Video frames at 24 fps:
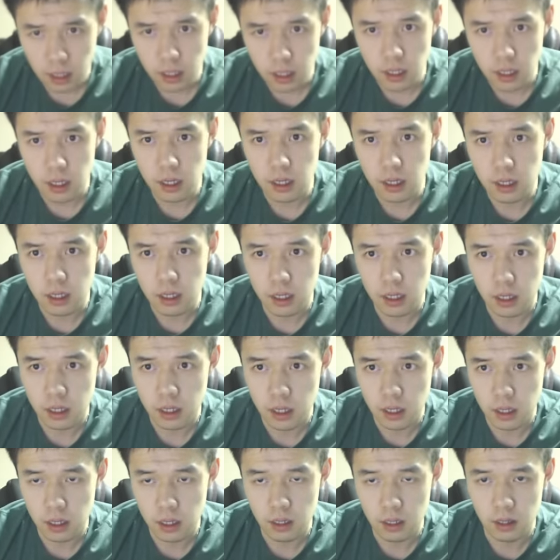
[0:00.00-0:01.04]
and
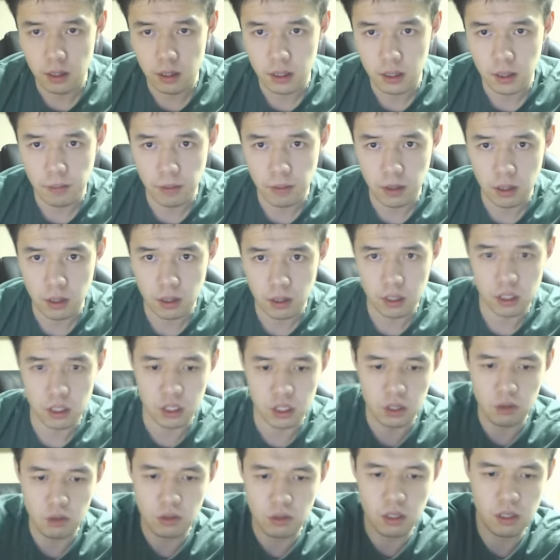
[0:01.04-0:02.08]
look up Curtis
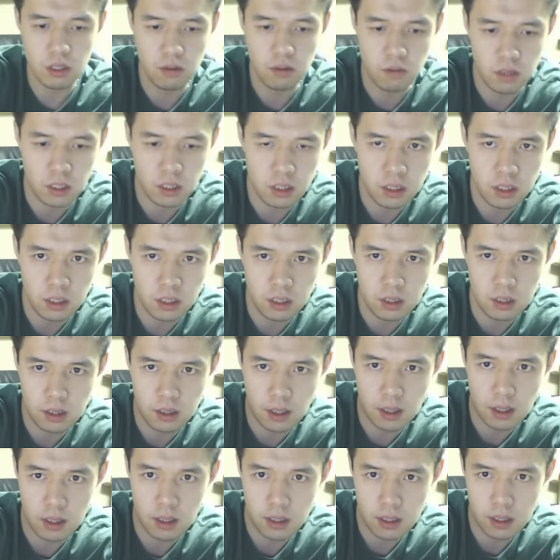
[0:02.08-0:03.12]
Joseph's
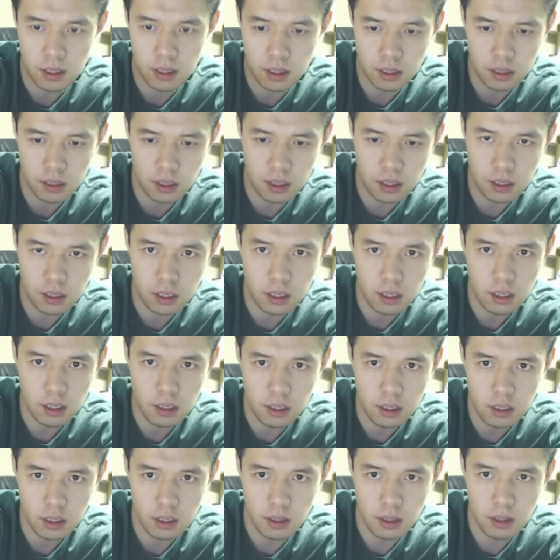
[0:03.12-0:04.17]
statistics
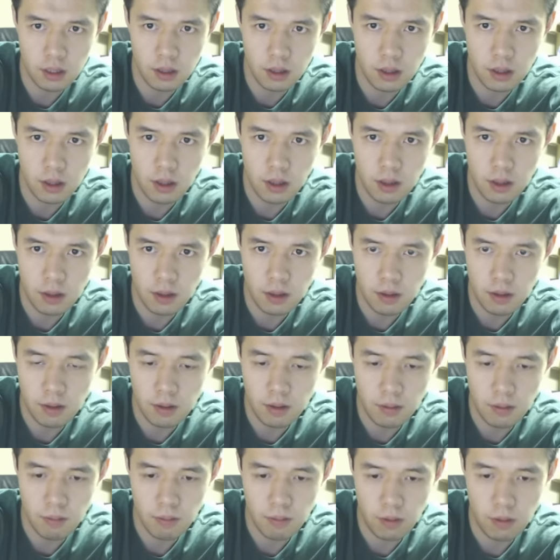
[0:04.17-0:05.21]
here
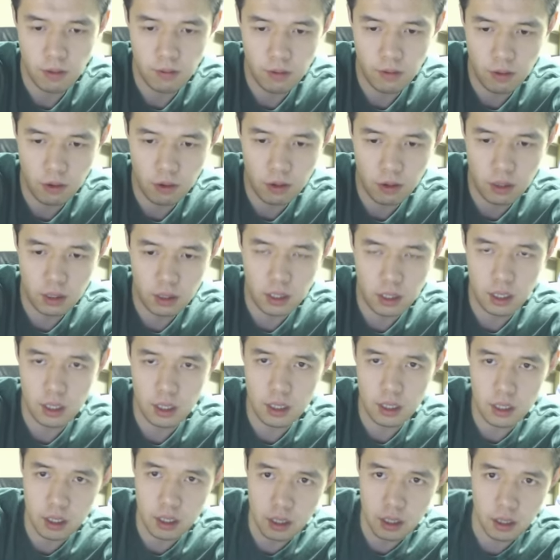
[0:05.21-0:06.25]
for
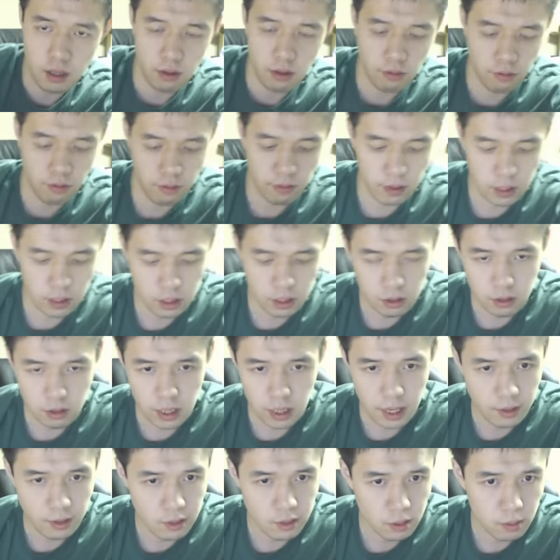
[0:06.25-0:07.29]
the official
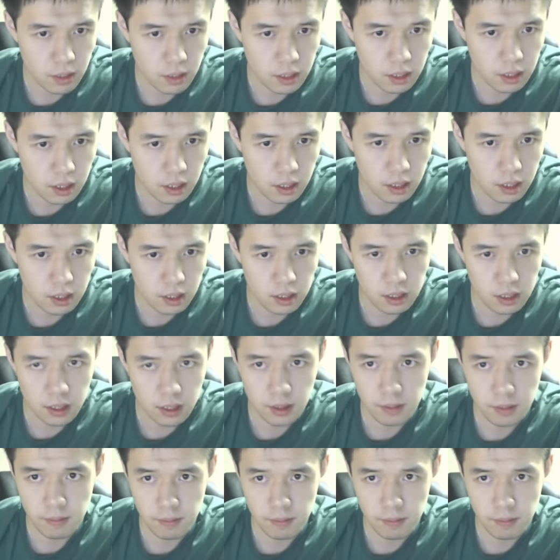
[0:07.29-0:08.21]
announcement on it.